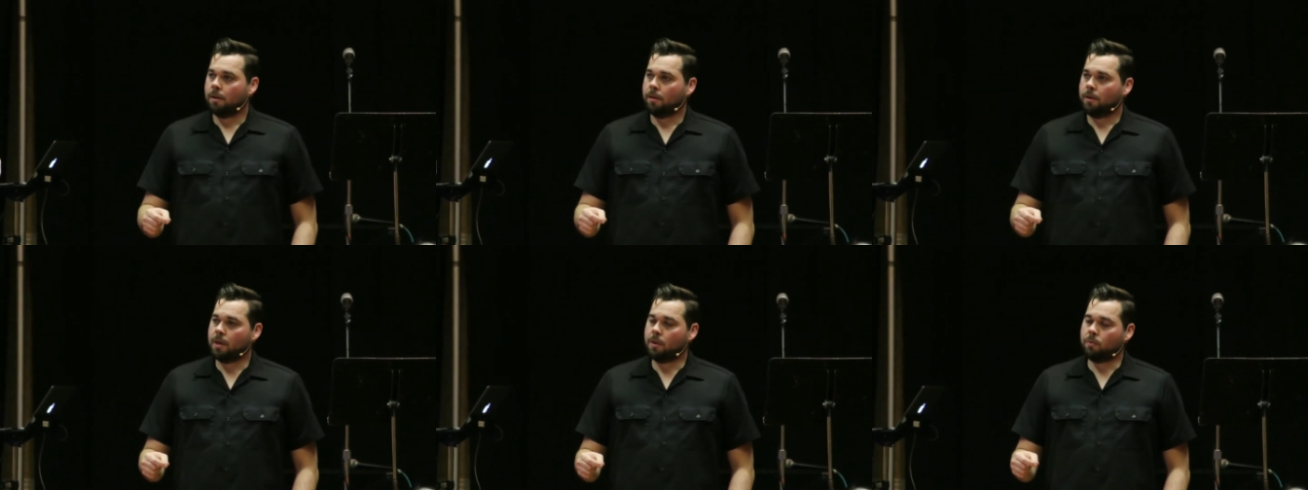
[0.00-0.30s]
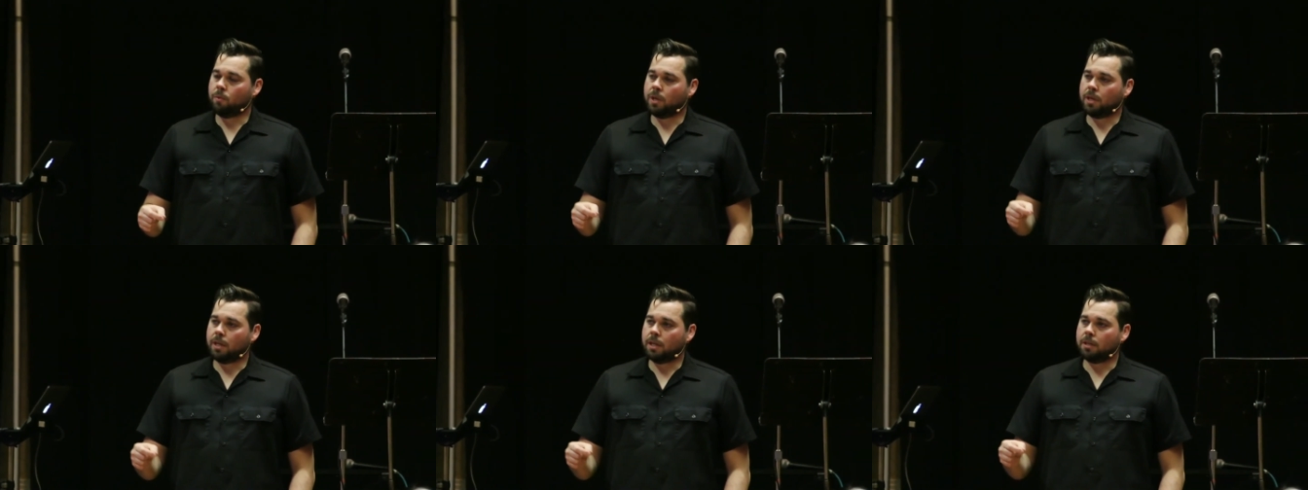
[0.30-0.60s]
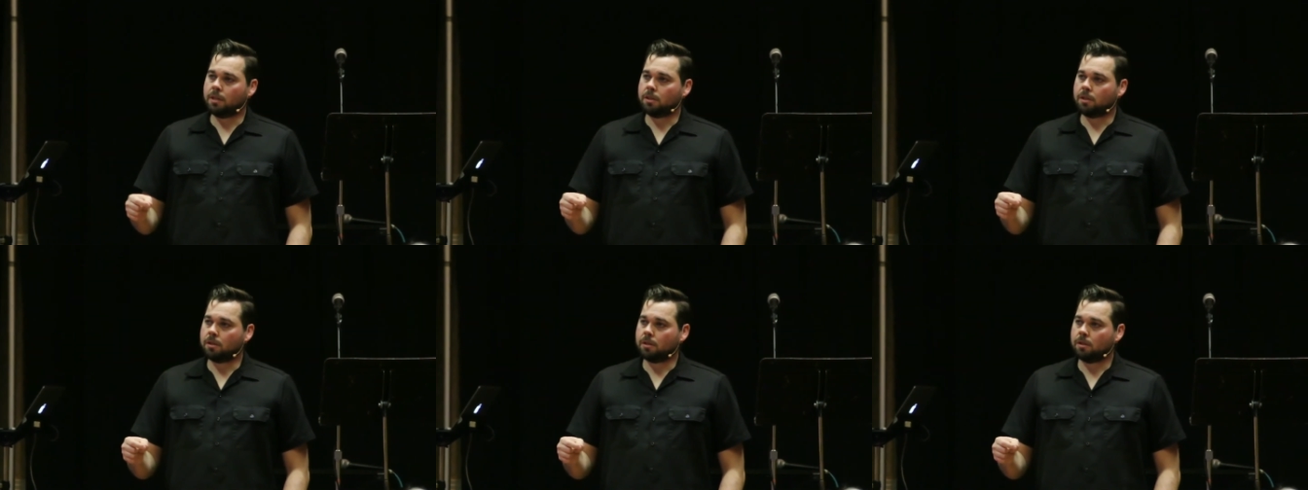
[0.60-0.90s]
then we
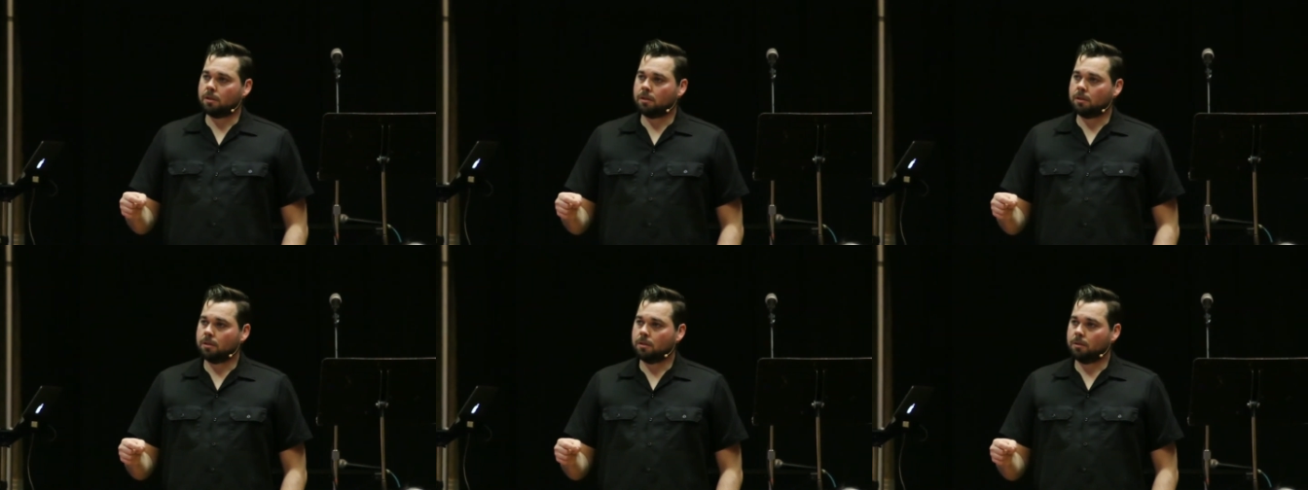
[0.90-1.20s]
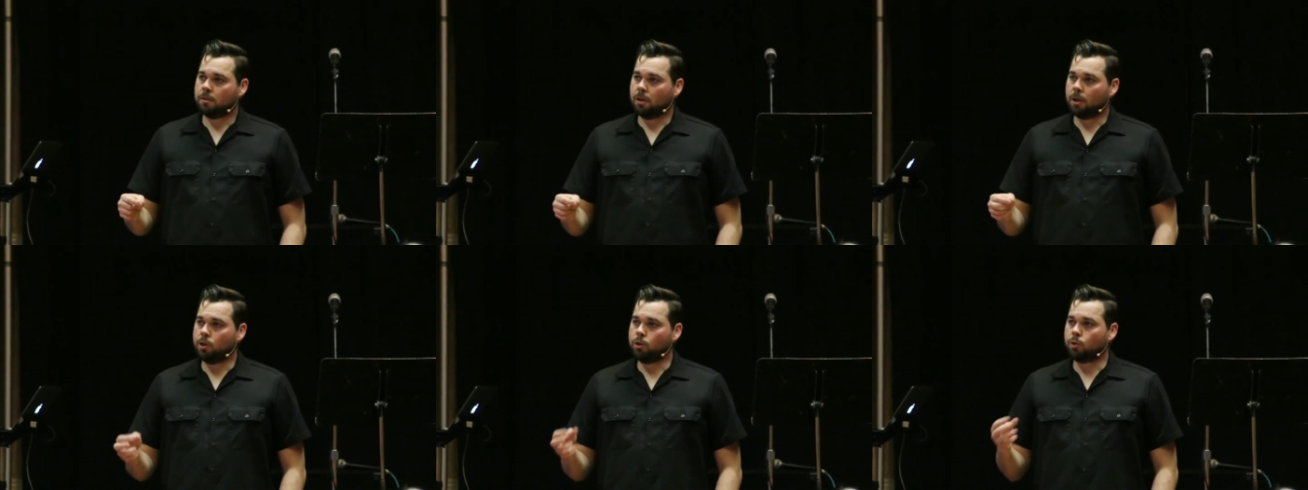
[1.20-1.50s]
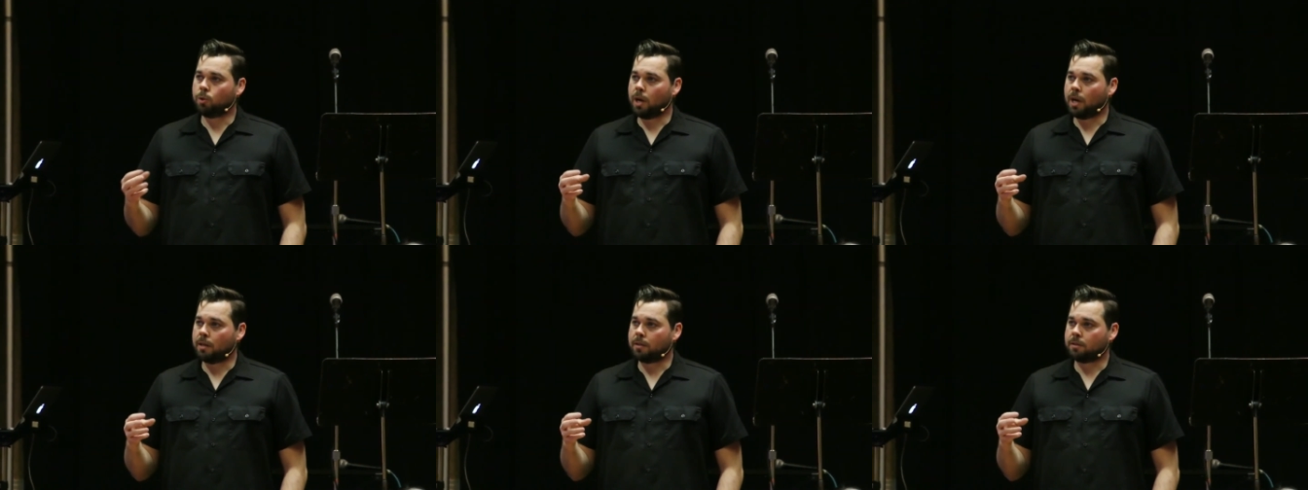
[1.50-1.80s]
need to
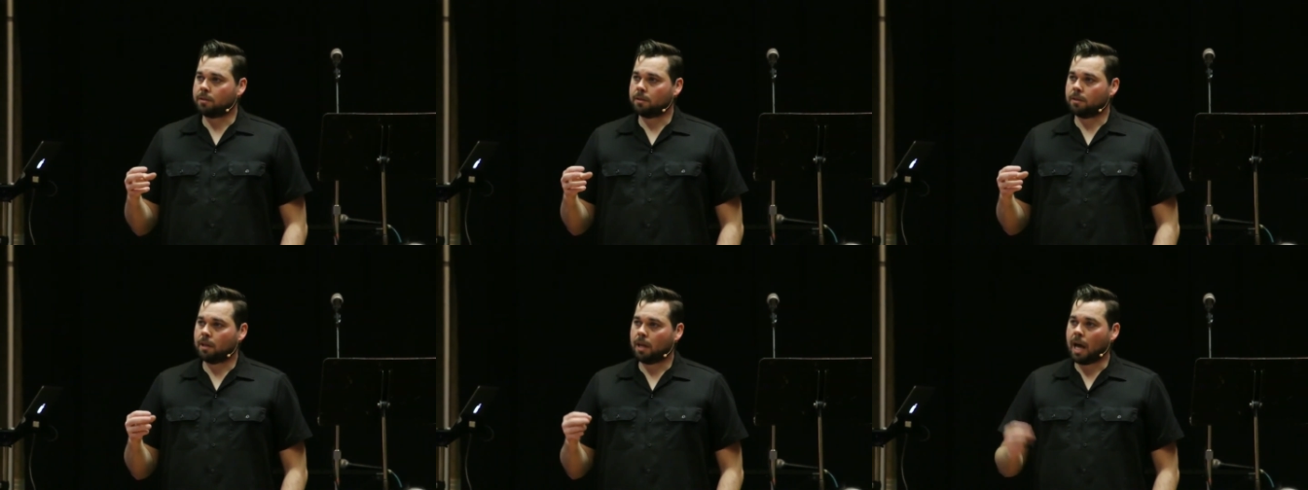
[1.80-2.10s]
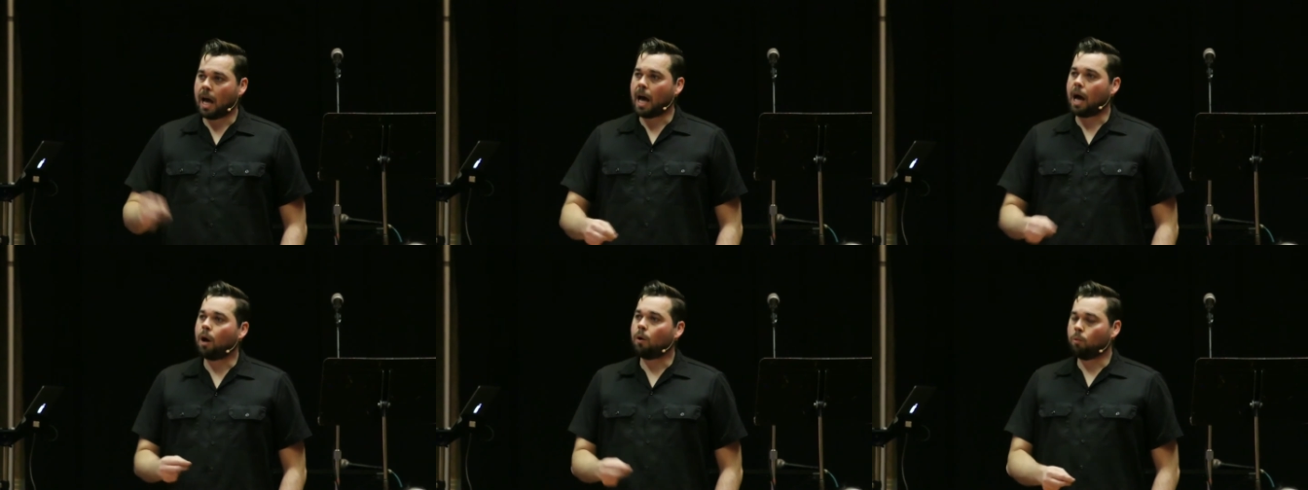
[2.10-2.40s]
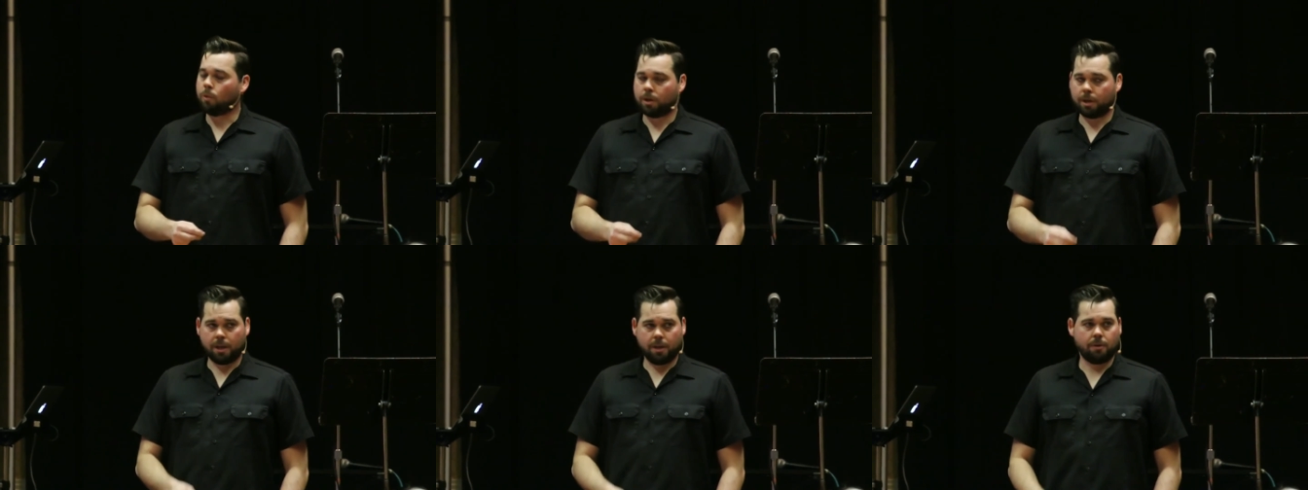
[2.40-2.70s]
address how
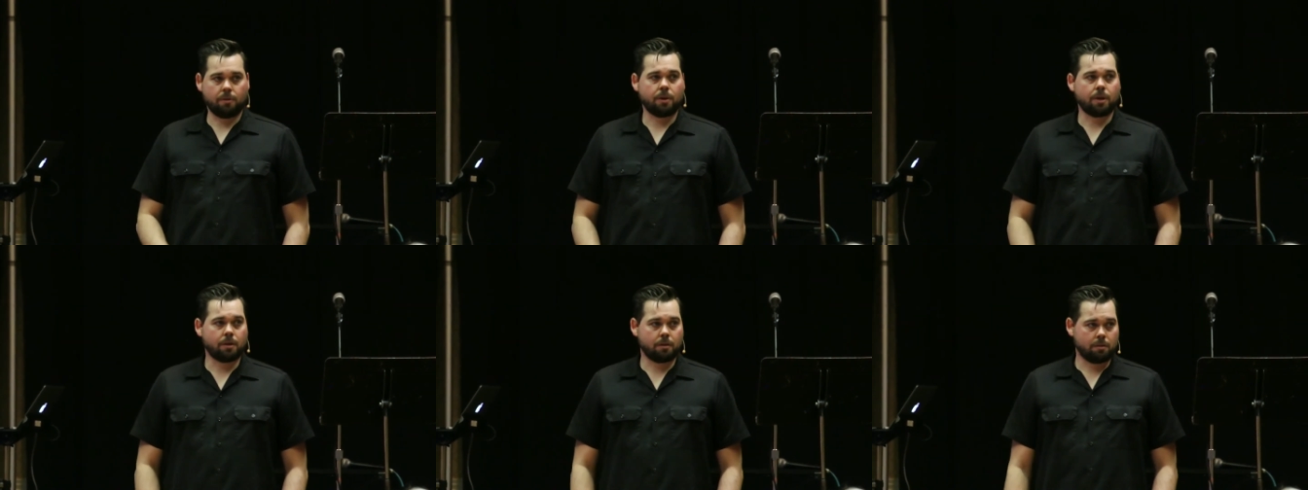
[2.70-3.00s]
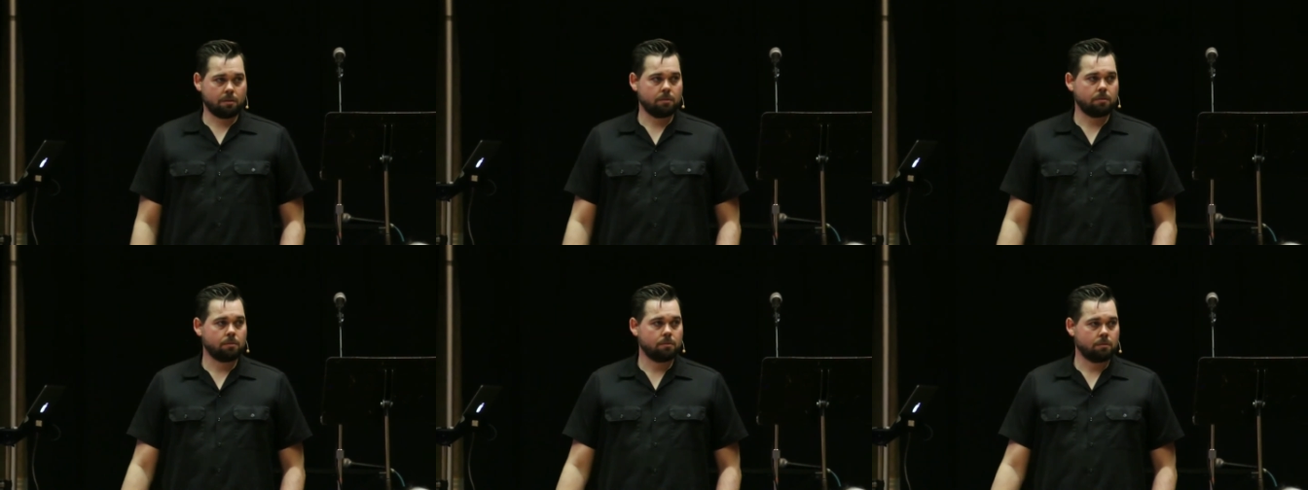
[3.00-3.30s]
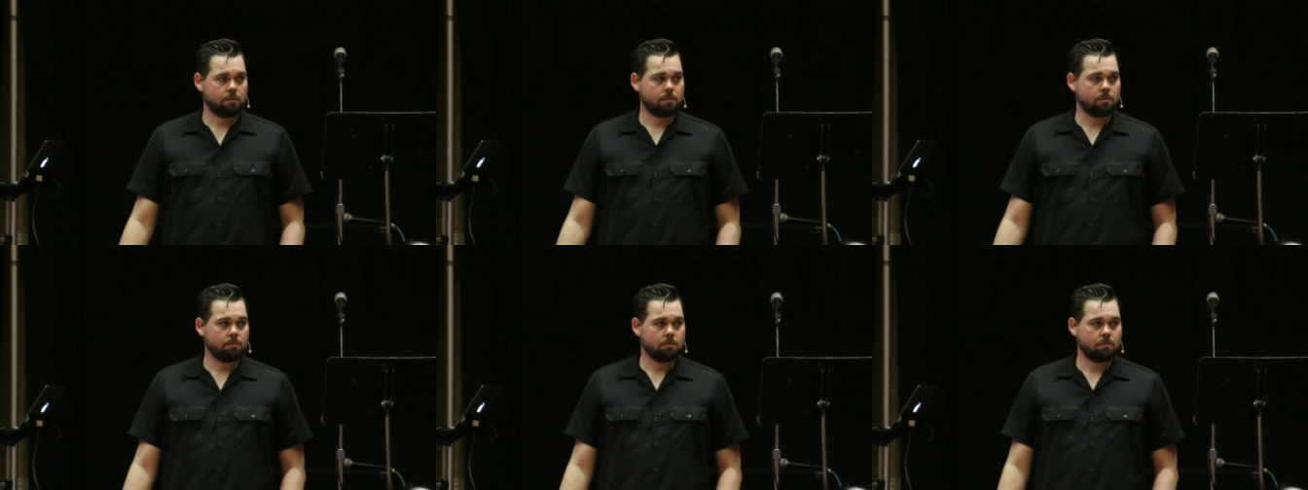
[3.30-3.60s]
we're hearing
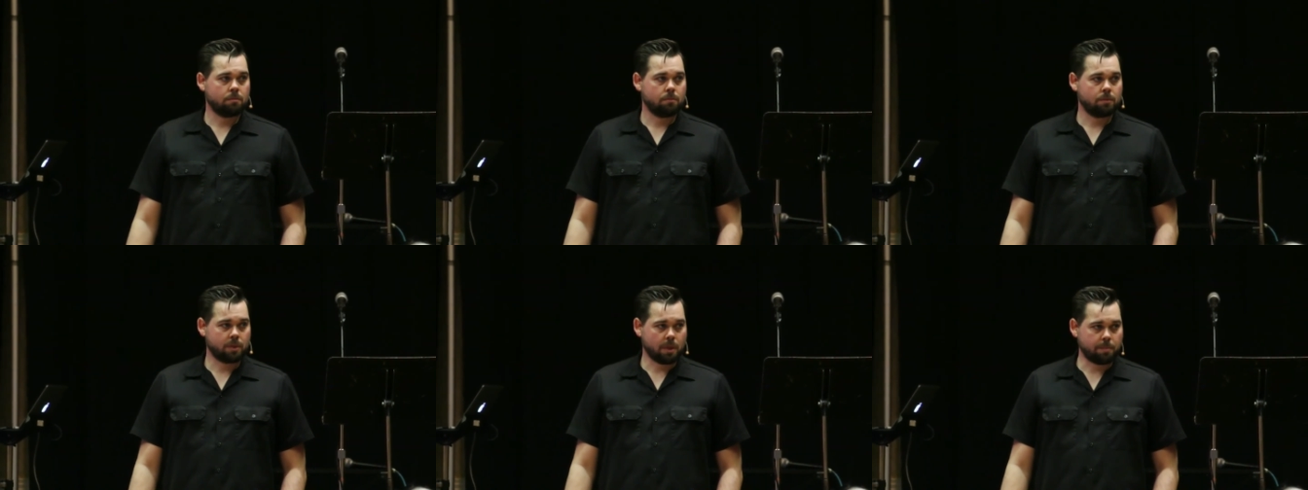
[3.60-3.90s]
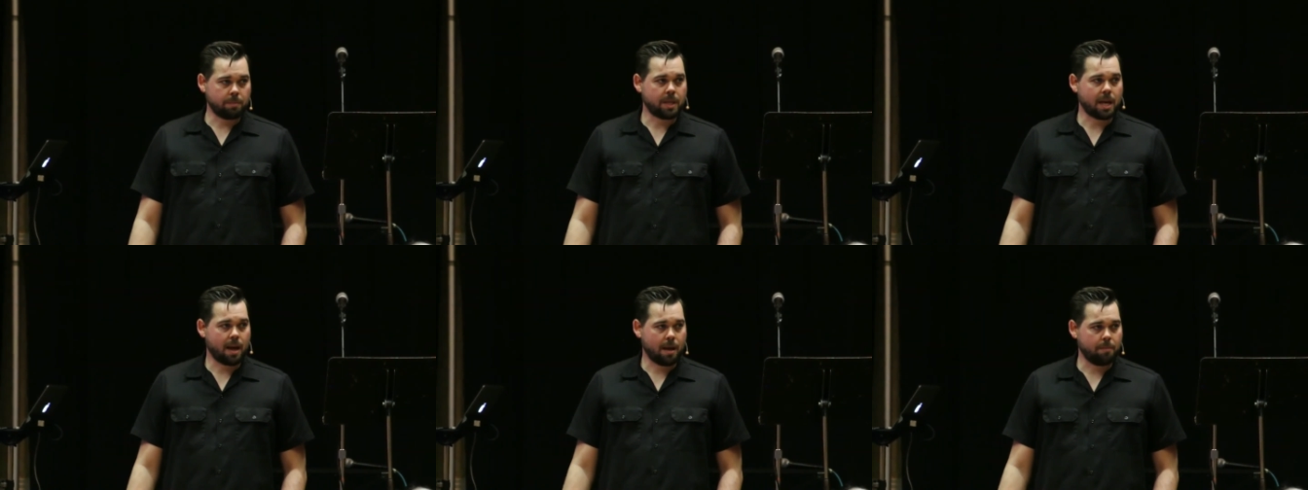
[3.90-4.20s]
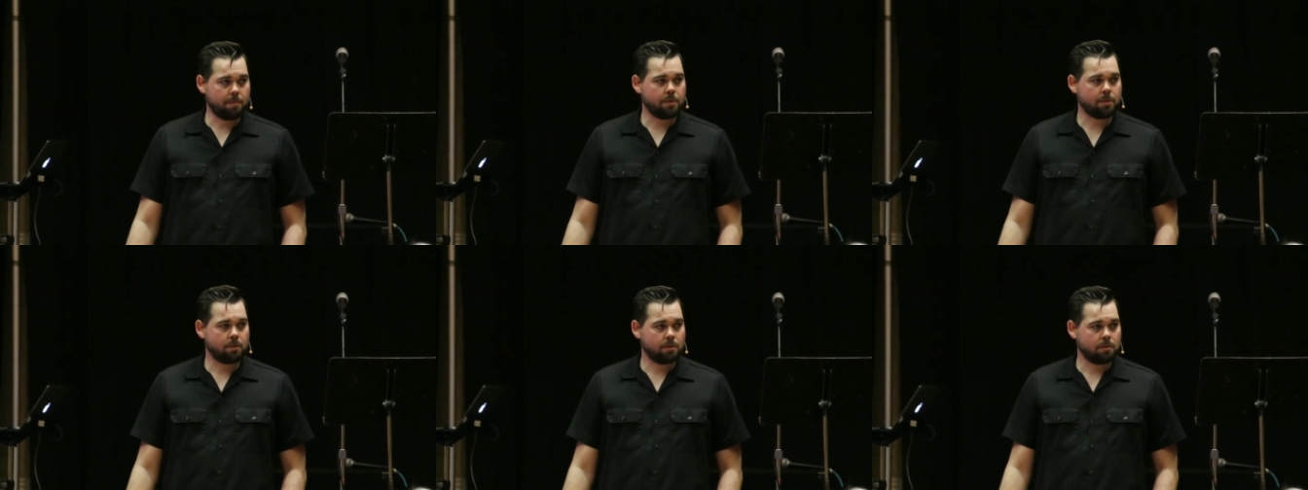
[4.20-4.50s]

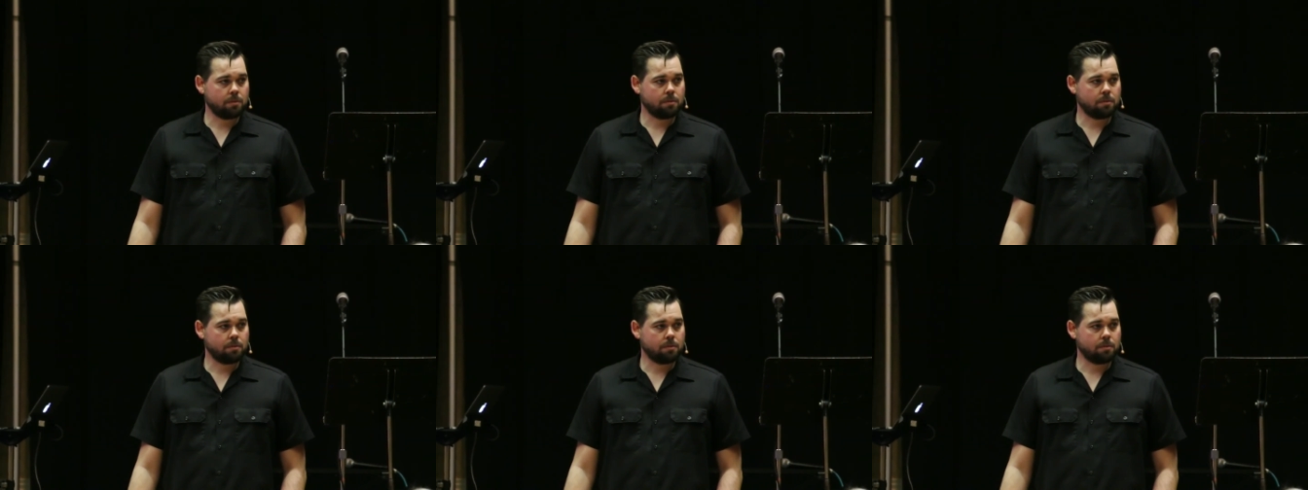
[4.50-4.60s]
sometimes.